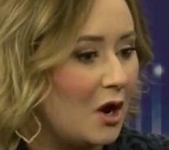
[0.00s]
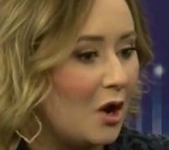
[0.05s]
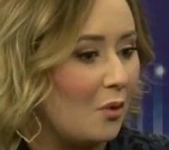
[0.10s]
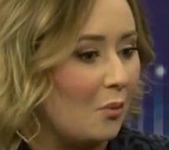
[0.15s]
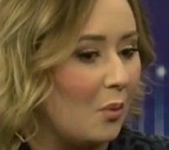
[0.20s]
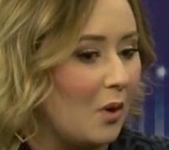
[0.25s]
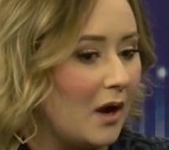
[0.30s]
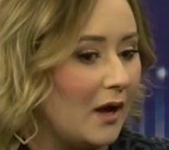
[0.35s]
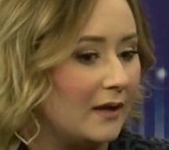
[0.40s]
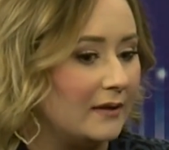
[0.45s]

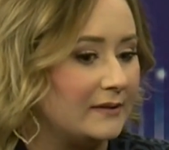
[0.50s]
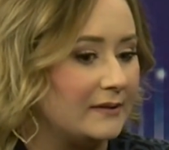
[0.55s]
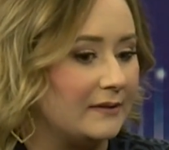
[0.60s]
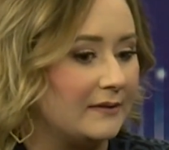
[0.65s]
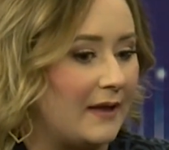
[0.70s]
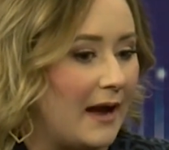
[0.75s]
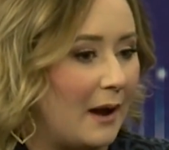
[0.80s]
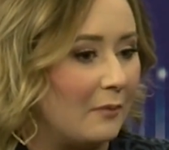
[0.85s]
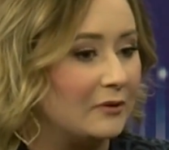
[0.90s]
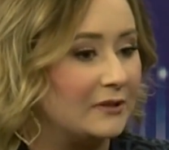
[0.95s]
was
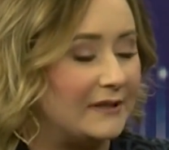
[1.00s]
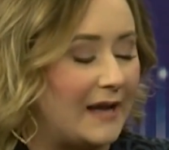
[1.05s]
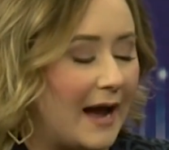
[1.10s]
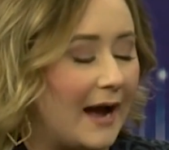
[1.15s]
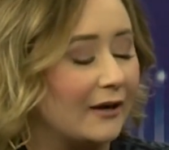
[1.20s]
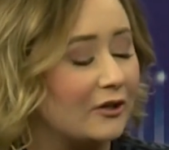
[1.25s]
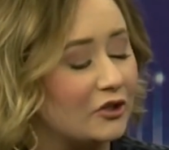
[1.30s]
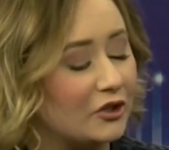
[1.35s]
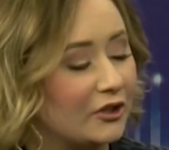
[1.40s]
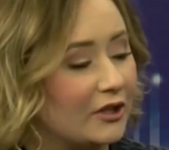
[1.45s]
that was
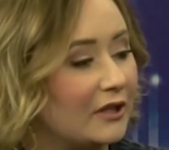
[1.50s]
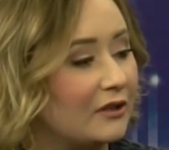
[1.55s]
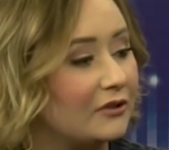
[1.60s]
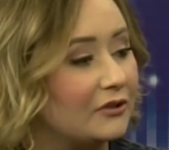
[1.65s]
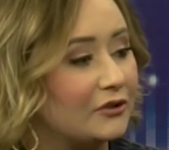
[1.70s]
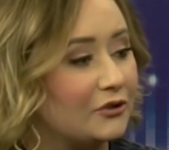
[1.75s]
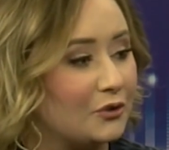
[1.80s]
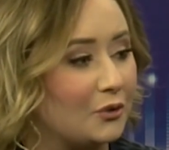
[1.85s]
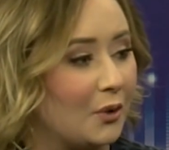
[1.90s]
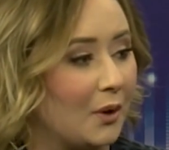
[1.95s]
actually the
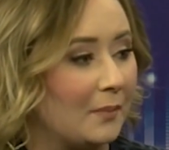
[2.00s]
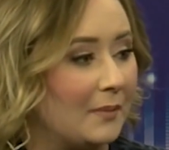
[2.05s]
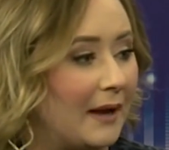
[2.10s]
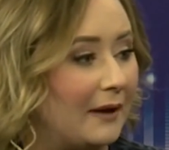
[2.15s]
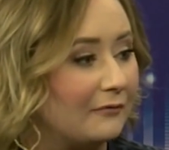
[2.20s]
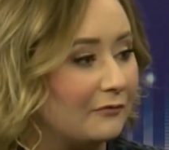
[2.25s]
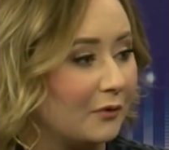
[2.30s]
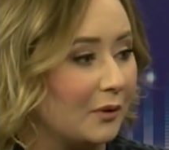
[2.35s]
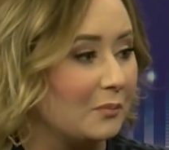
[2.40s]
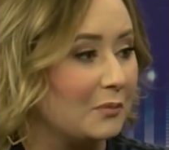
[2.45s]
storm
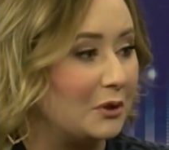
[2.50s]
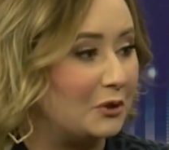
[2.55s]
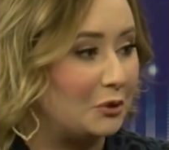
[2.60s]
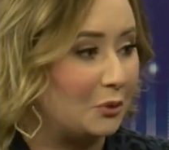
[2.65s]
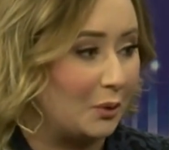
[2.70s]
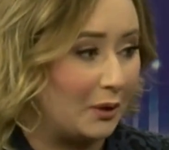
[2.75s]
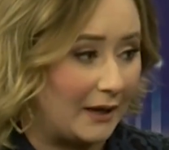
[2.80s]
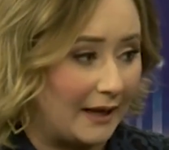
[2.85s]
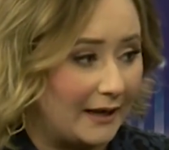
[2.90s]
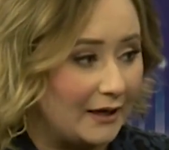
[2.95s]
that formed a
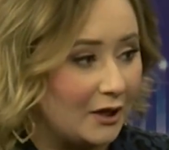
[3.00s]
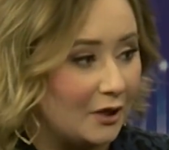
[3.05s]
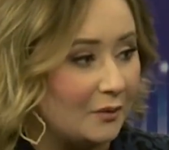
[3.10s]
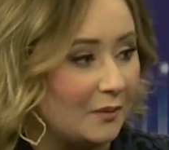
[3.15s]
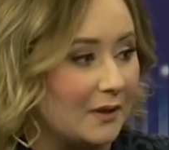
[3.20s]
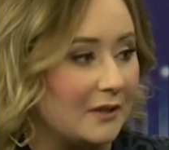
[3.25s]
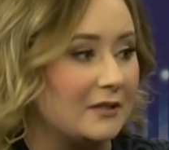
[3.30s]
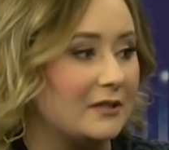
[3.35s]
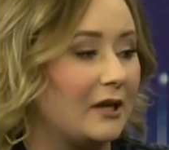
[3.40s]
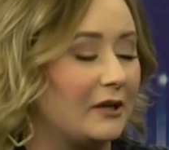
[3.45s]

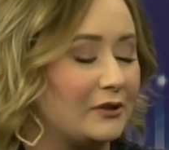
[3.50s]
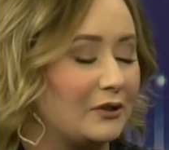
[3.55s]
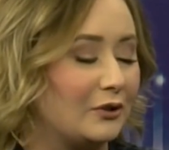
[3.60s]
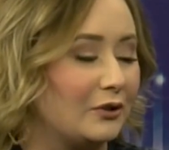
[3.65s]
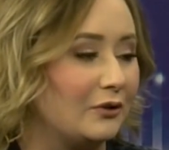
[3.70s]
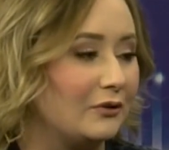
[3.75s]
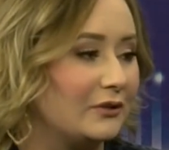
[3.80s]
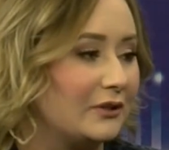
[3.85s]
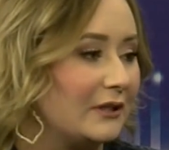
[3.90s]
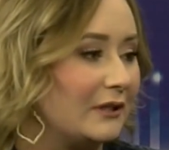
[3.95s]
tornado in
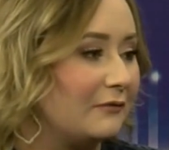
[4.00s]
Tuscaloosa.